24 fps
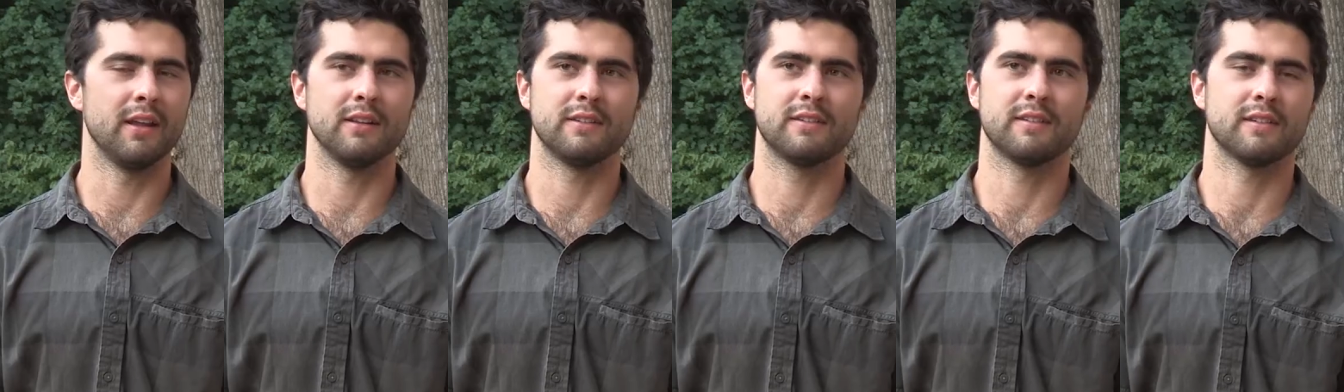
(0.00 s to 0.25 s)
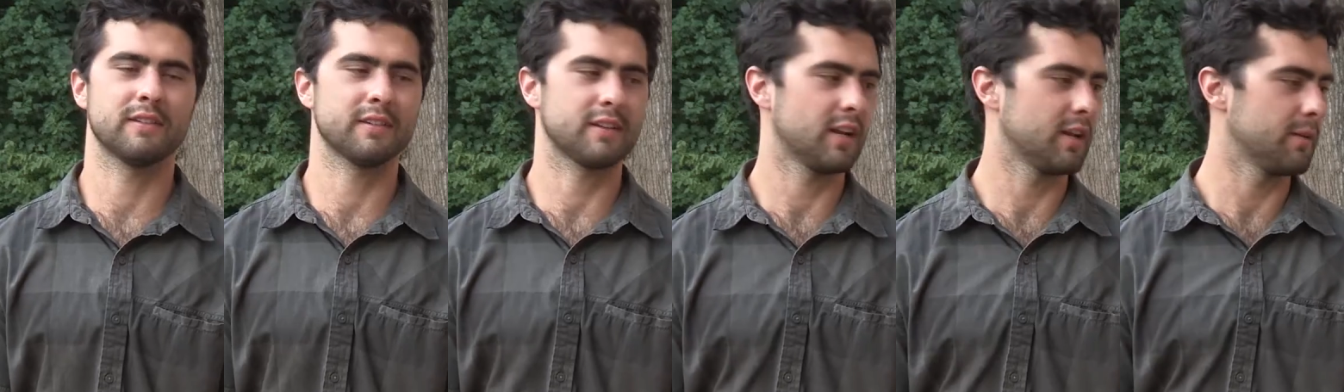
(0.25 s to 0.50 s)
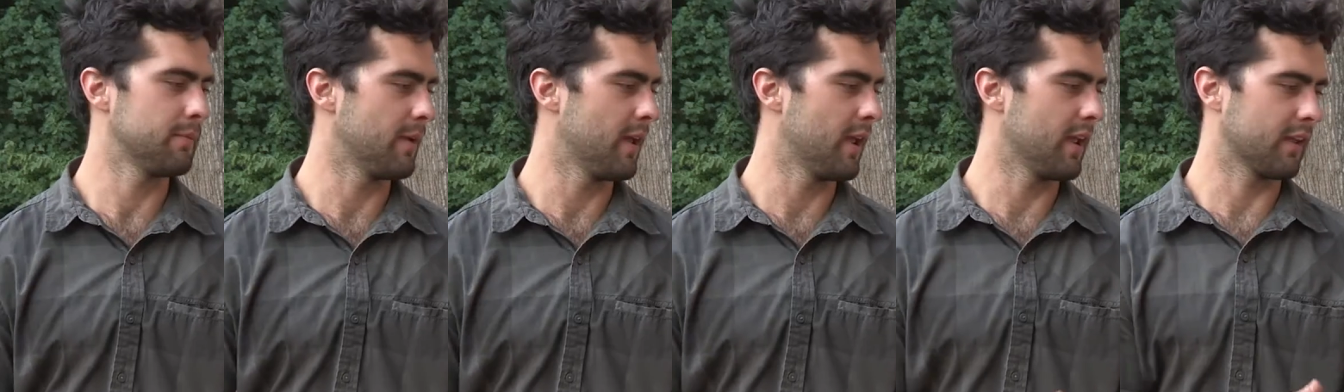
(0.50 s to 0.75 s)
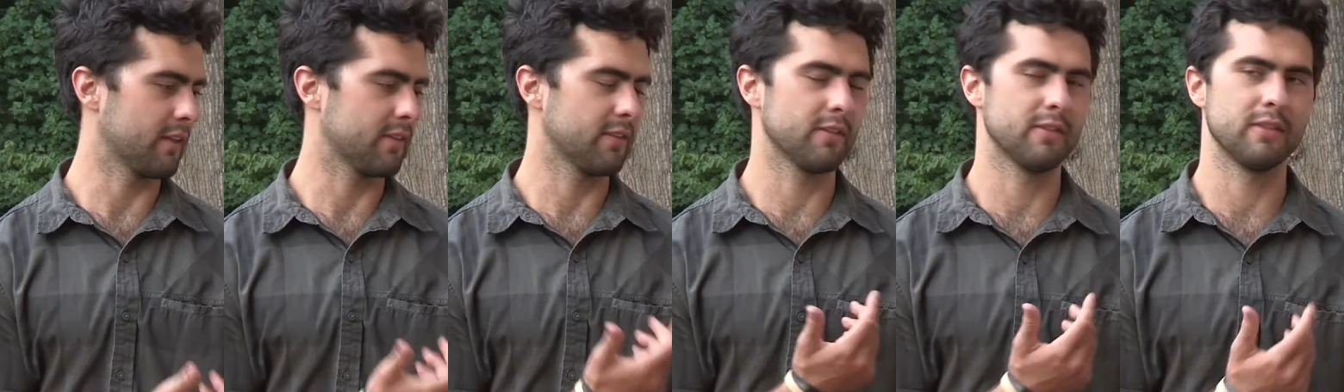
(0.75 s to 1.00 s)
it's just going to
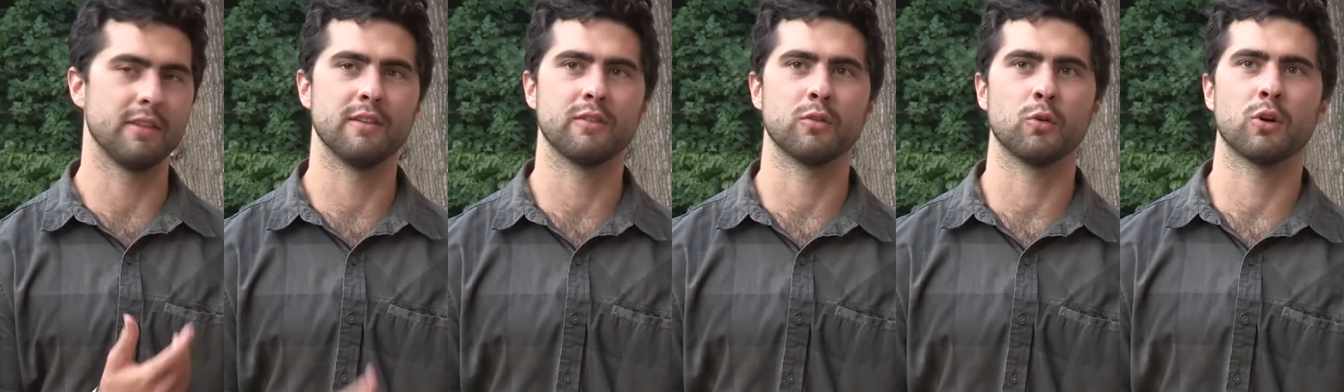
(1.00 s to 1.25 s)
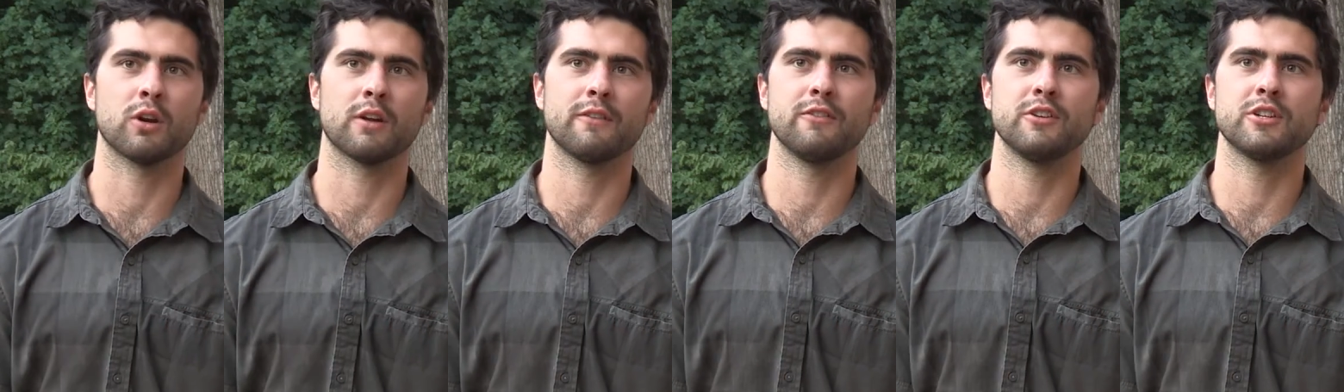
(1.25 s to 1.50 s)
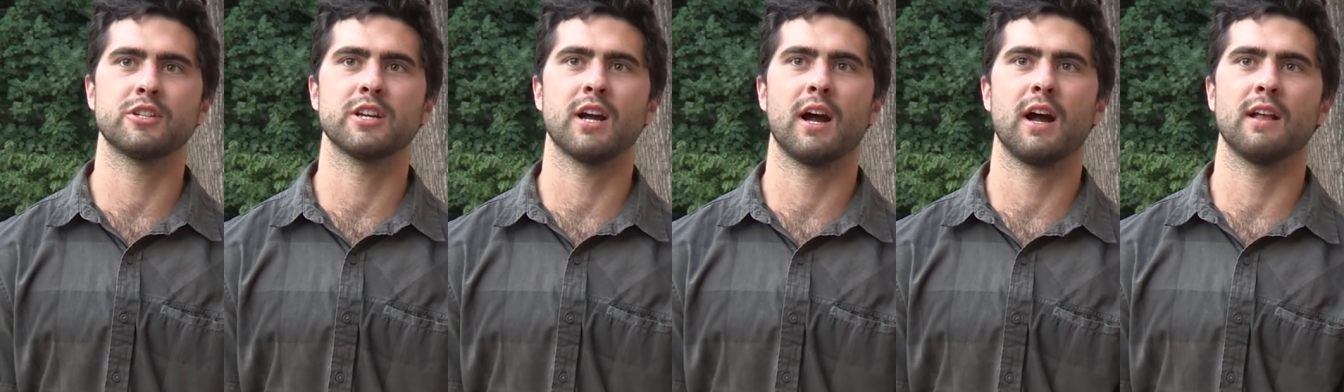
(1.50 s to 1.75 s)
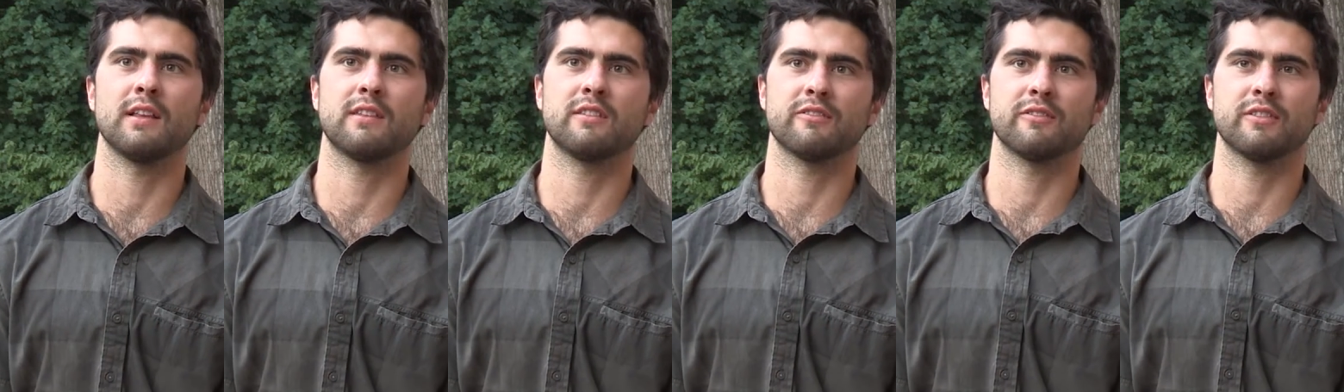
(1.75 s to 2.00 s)
make these OrcaVue
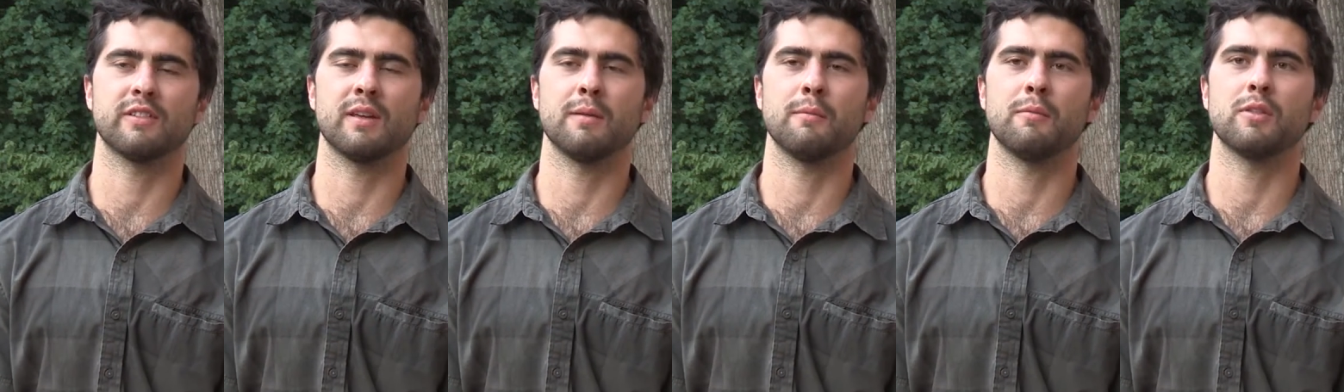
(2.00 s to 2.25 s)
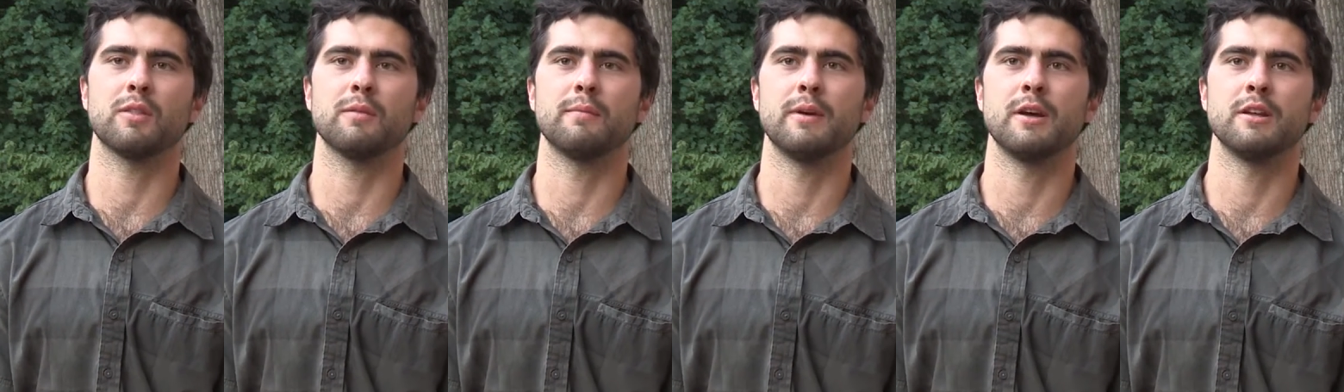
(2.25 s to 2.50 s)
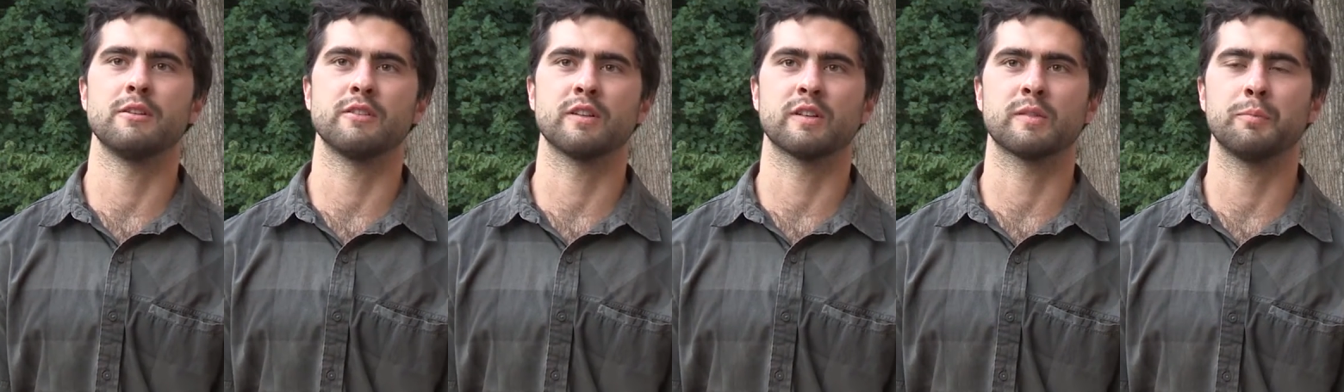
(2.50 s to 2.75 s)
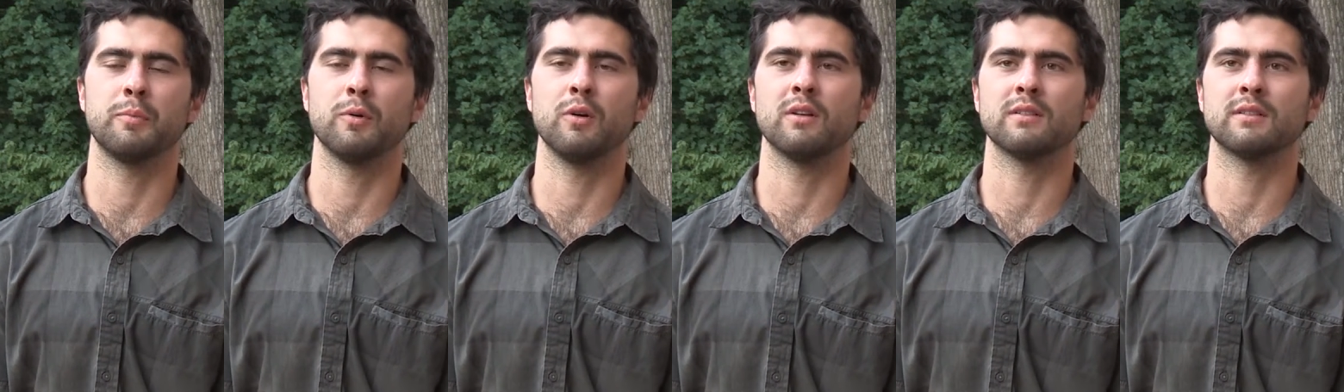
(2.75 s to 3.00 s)
shots resemble the
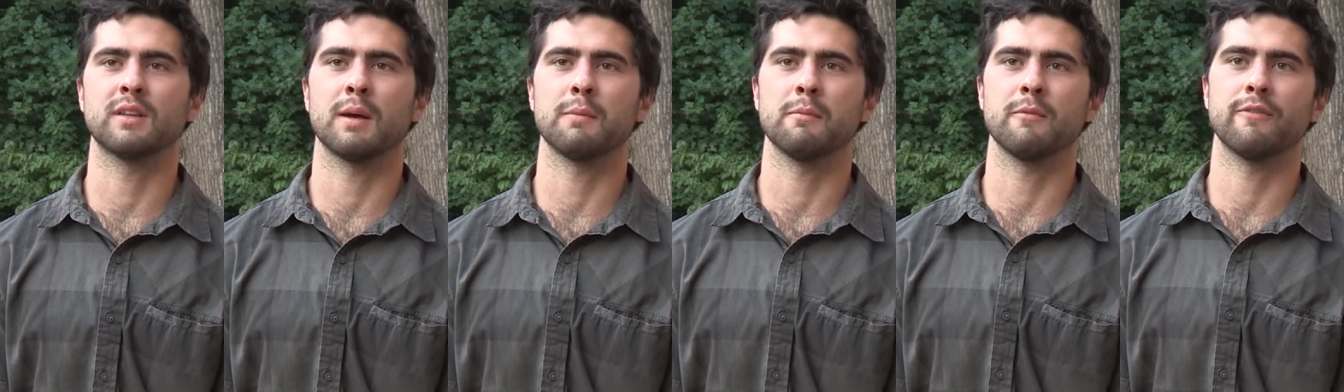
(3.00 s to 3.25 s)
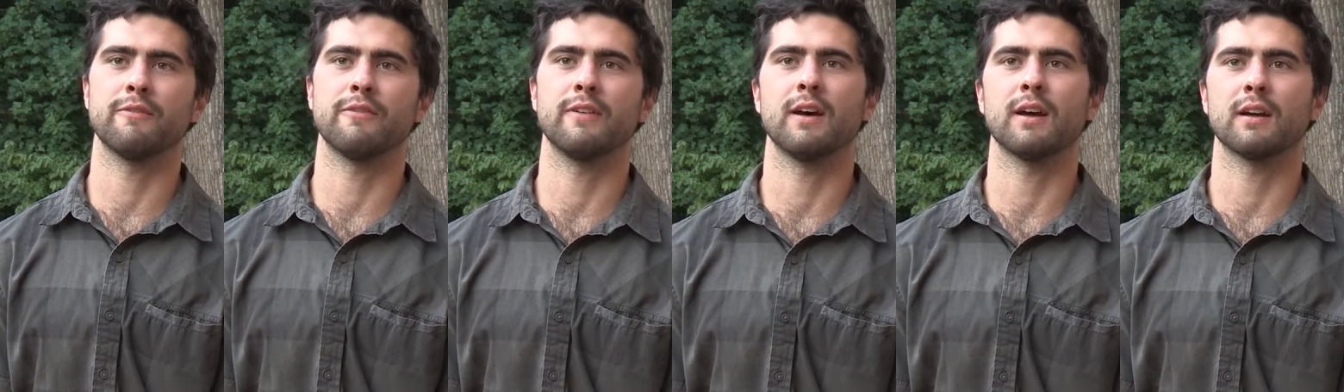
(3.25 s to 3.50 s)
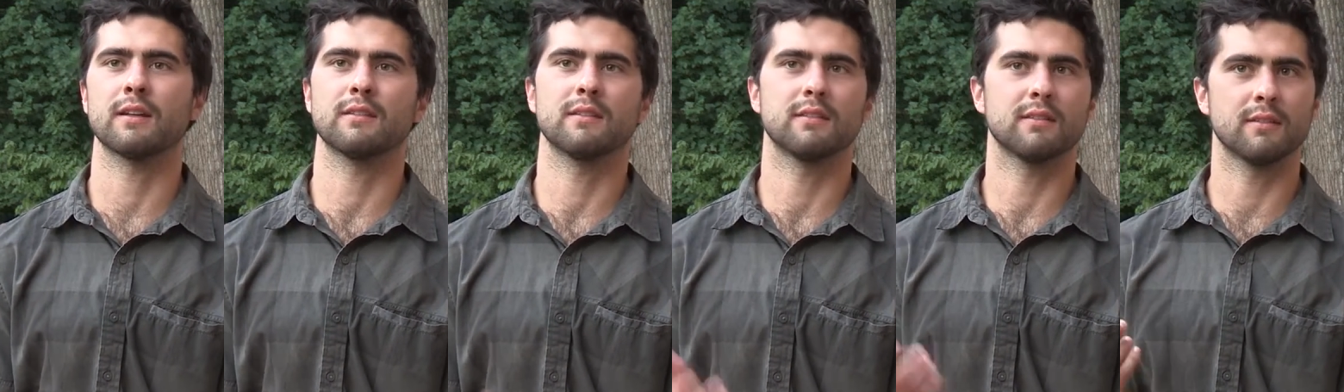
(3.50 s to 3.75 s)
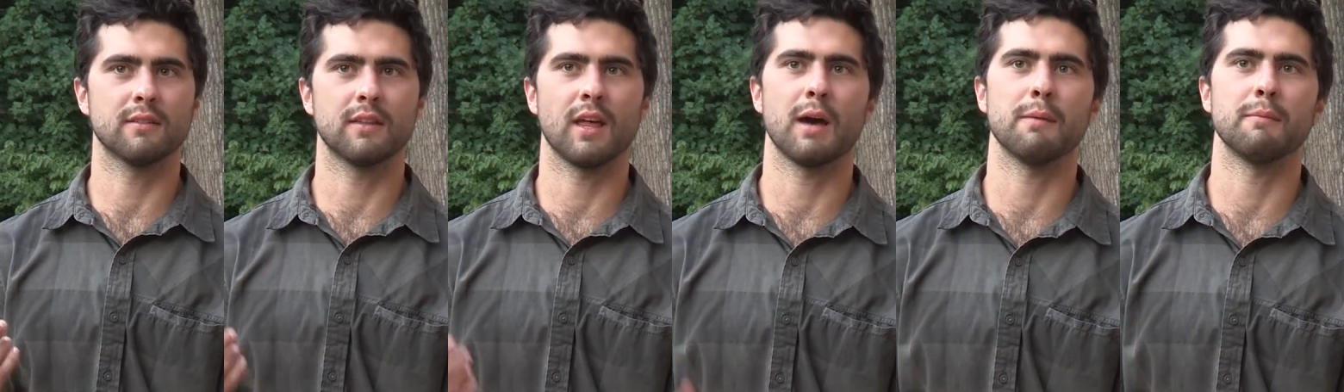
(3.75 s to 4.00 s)
Matrix bullet time effect
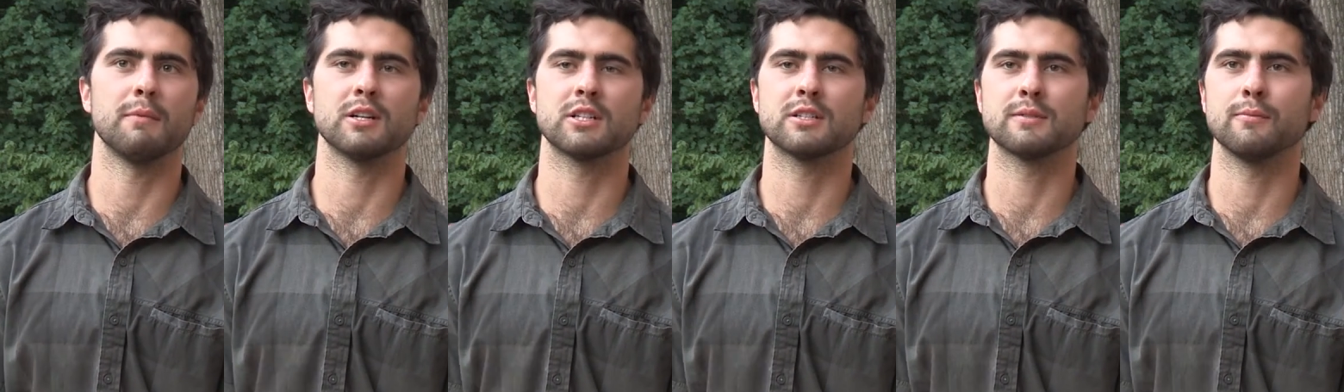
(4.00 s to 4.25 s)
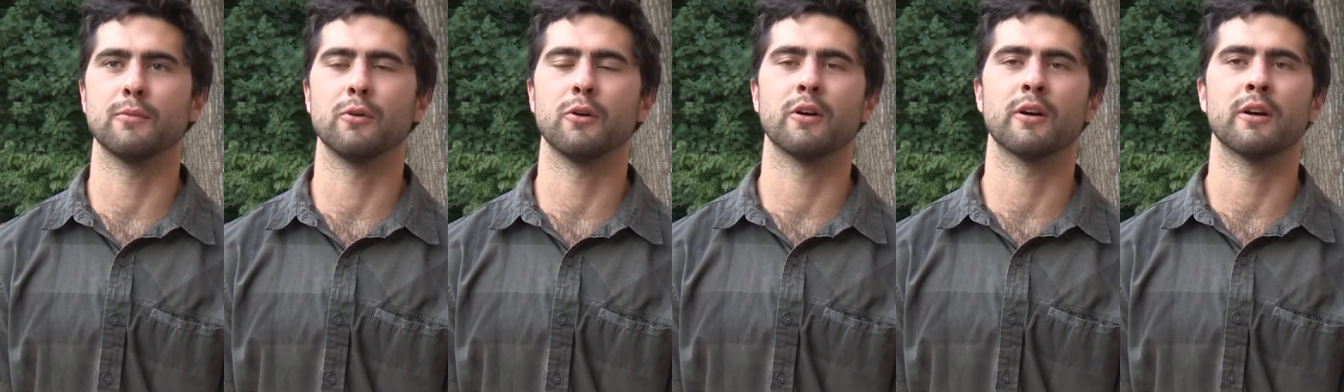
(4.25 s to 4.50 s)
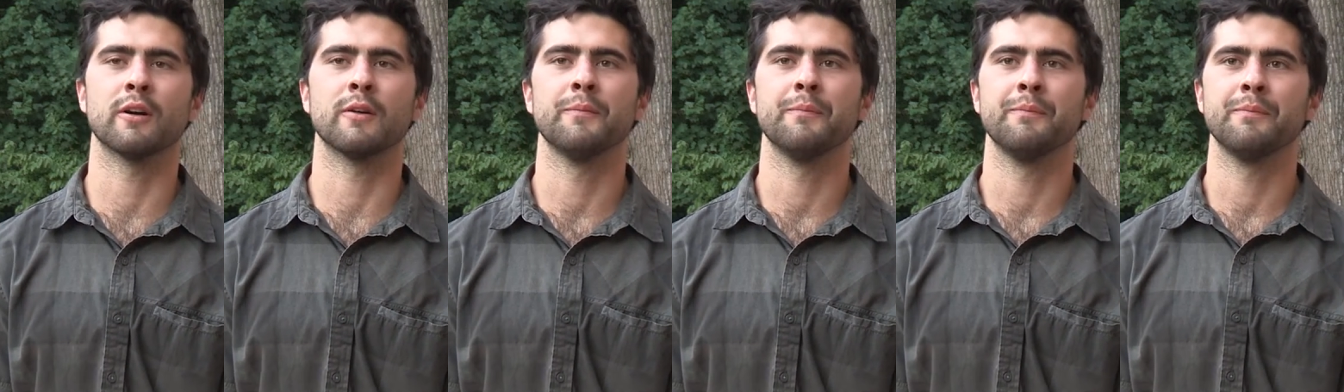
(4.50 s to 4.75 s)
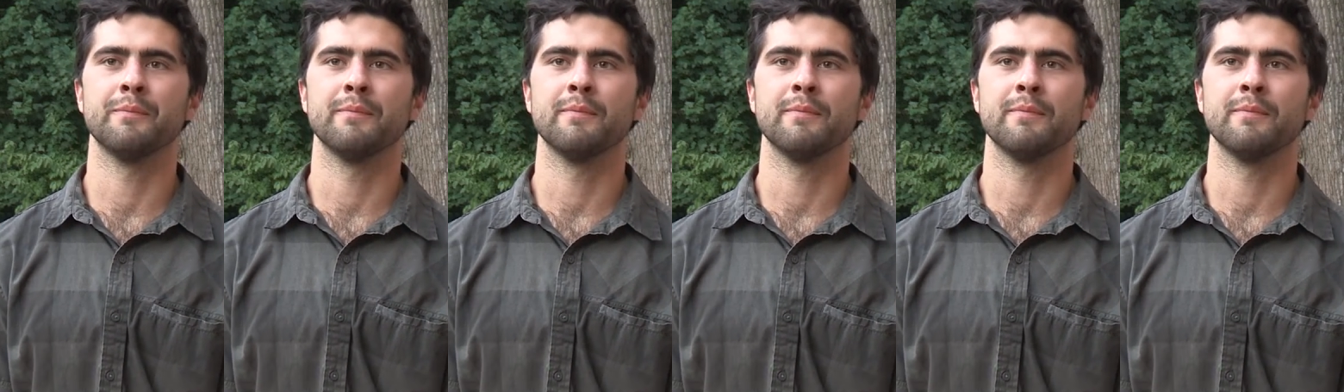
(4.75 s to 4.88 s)
that much more.